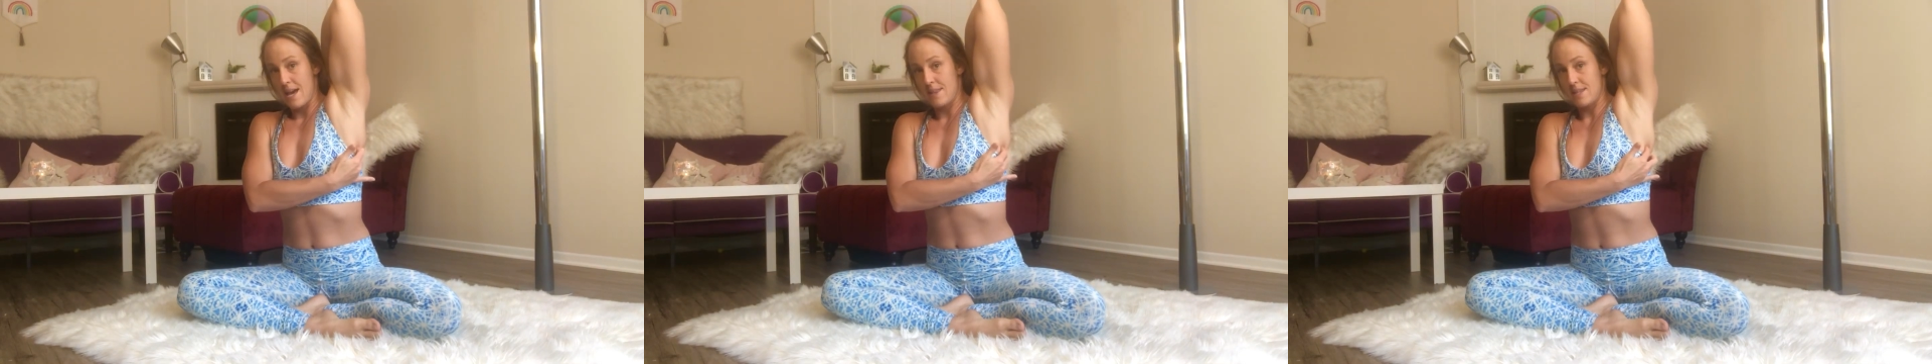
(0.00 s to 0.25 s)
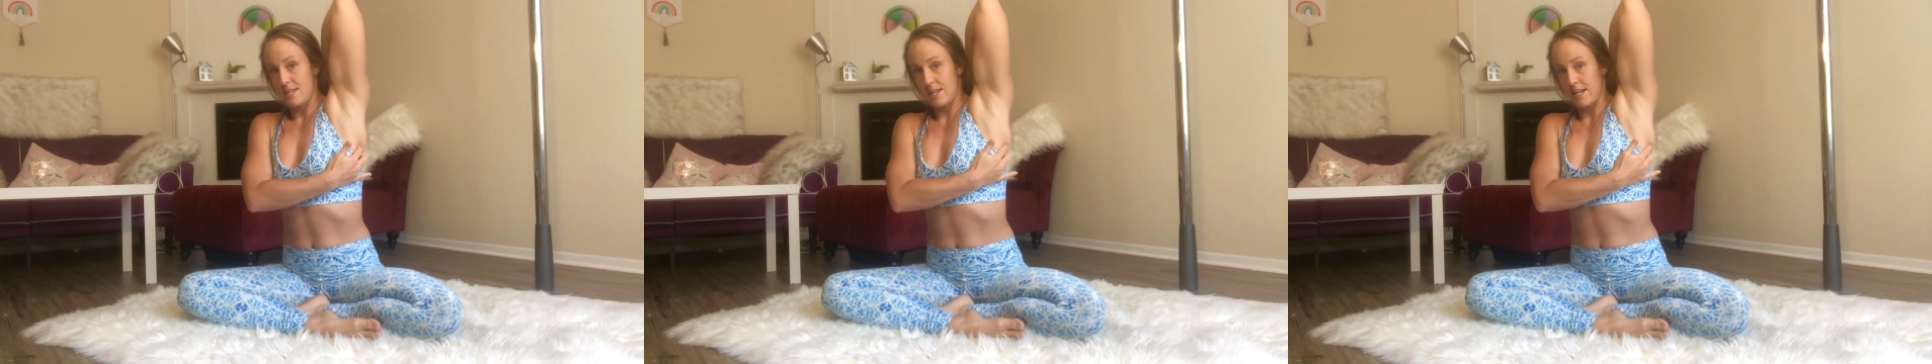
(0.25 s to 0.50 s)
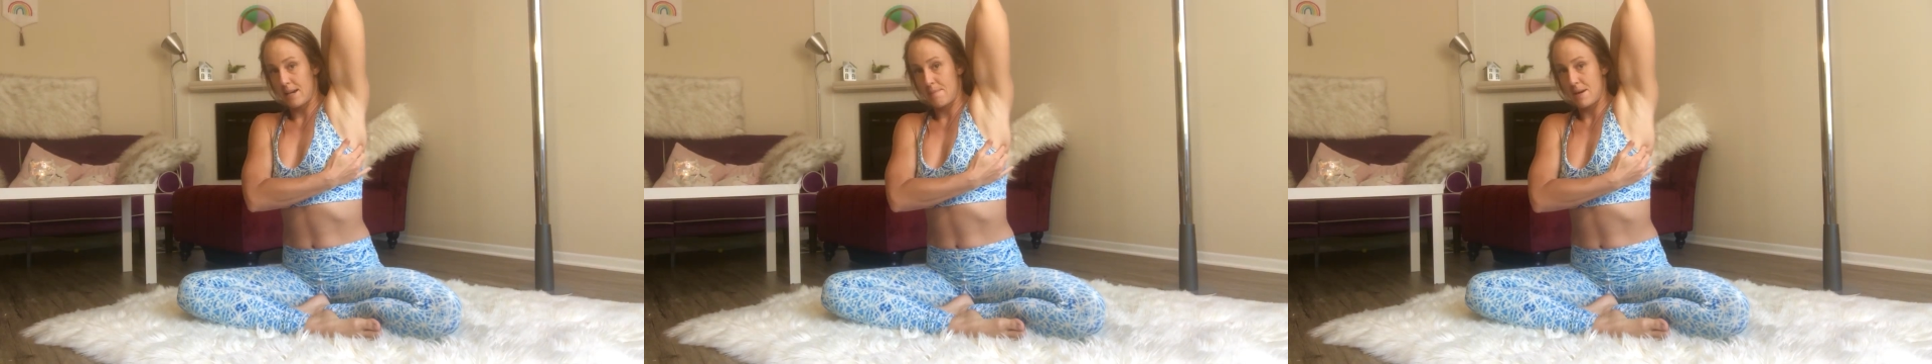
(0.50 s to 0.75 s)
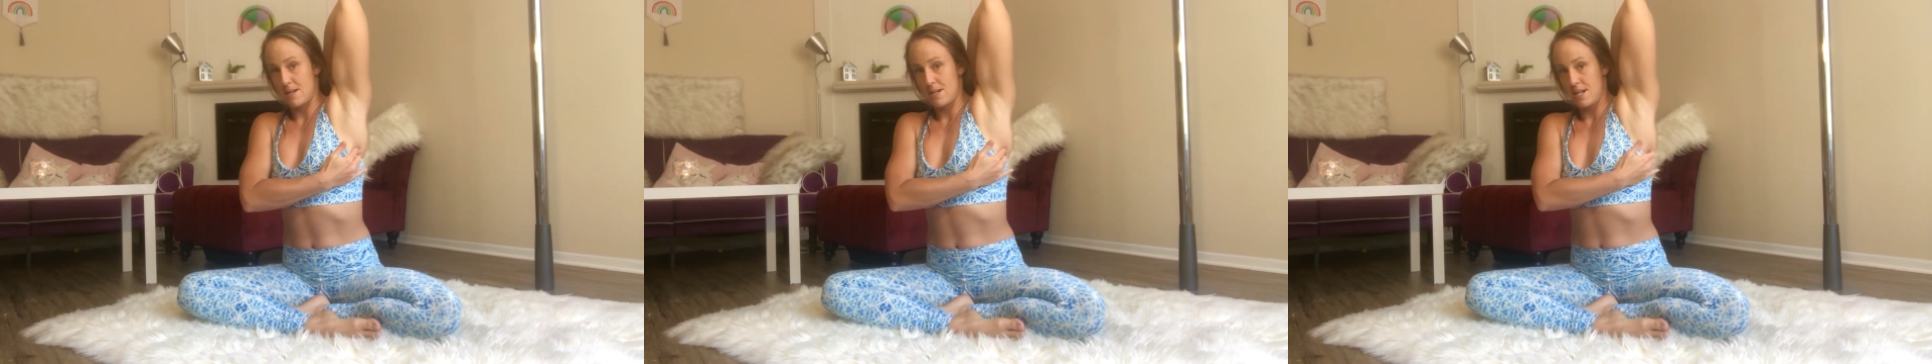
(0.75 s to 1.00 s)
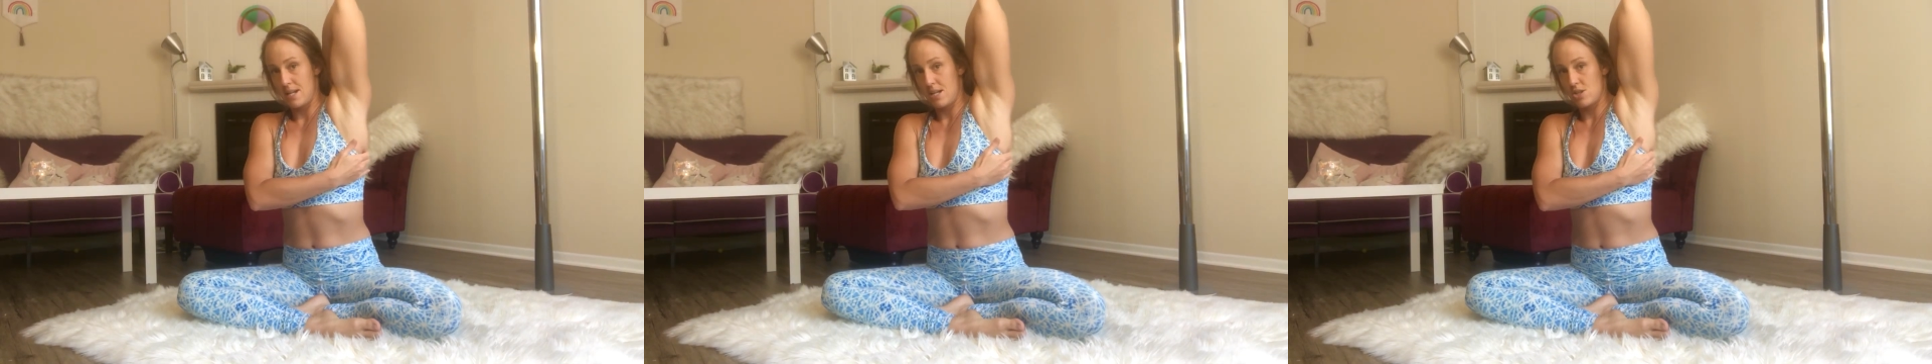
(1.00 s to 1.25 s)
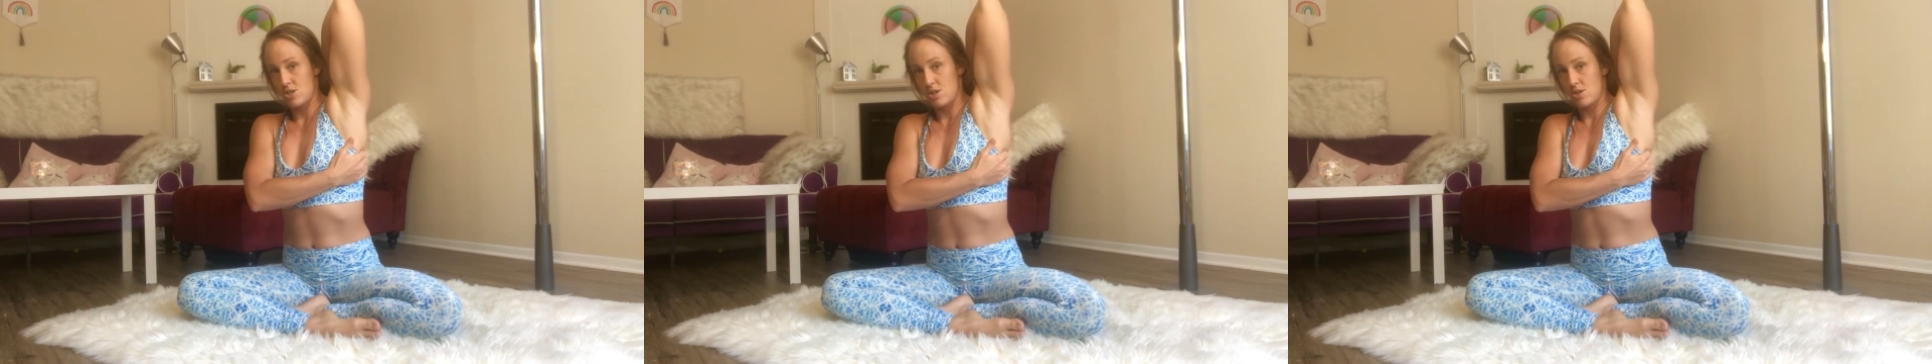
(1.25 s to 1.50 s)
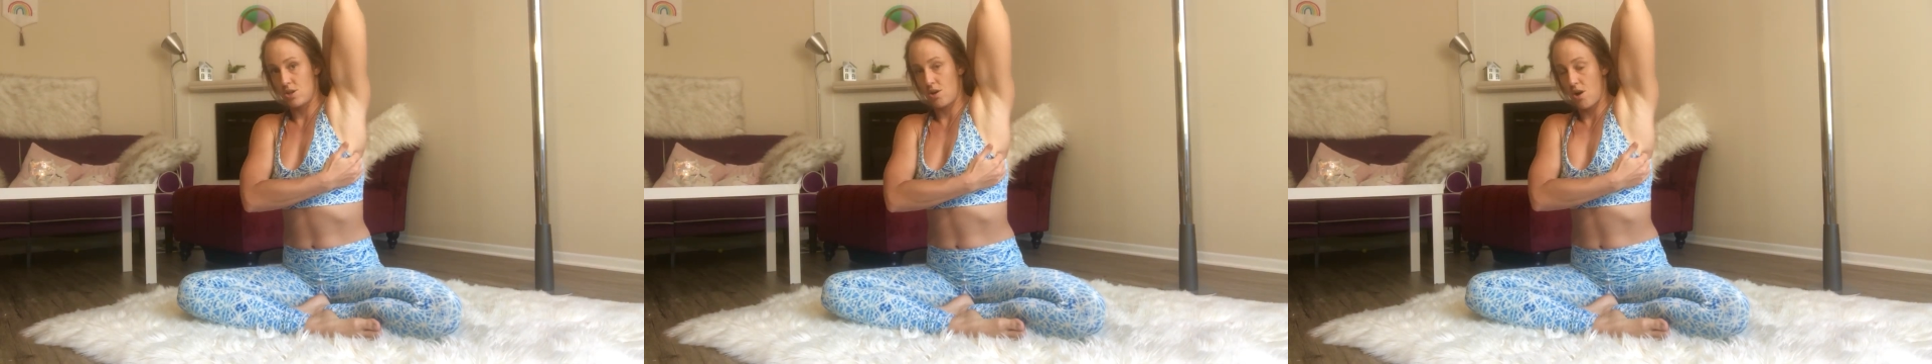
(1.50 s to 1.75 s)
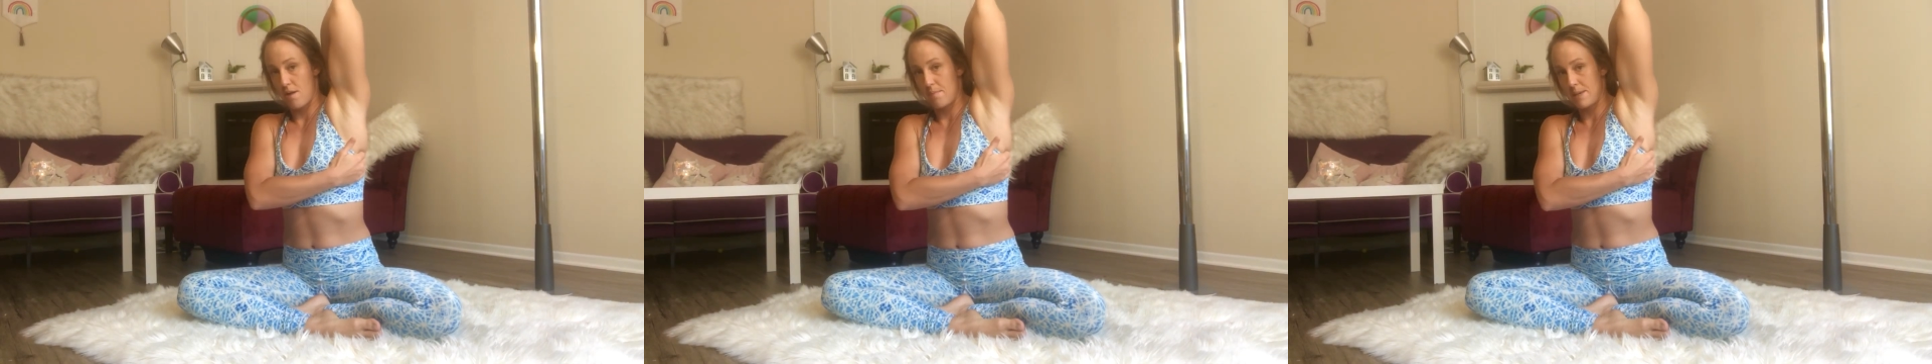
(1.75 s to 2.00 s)
and then like about an inch under your
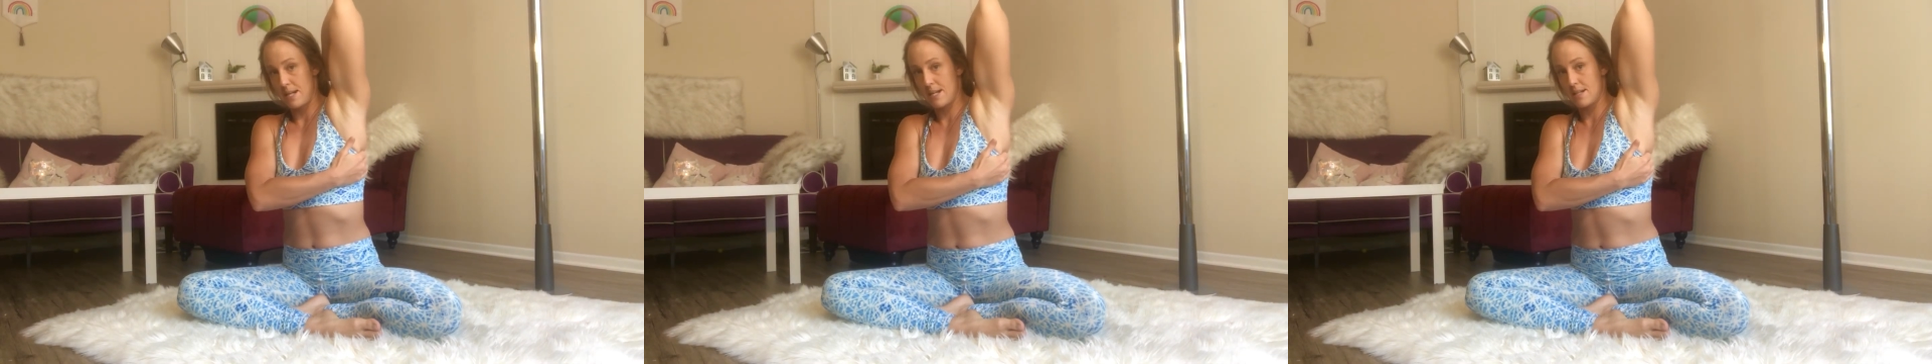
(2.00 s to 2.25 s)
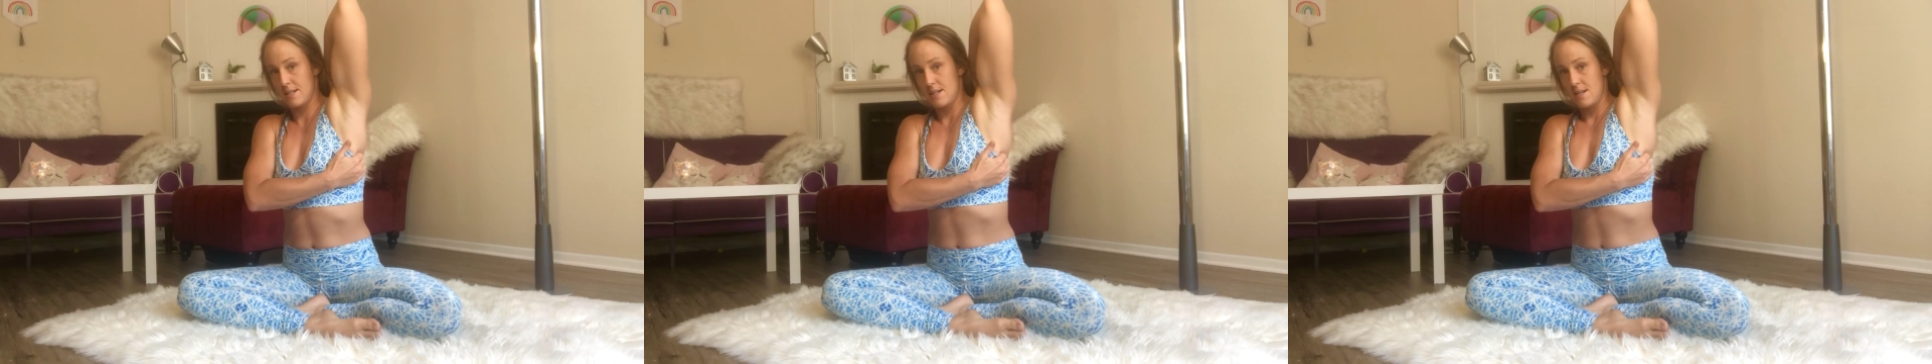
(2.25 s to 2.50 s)
armpit,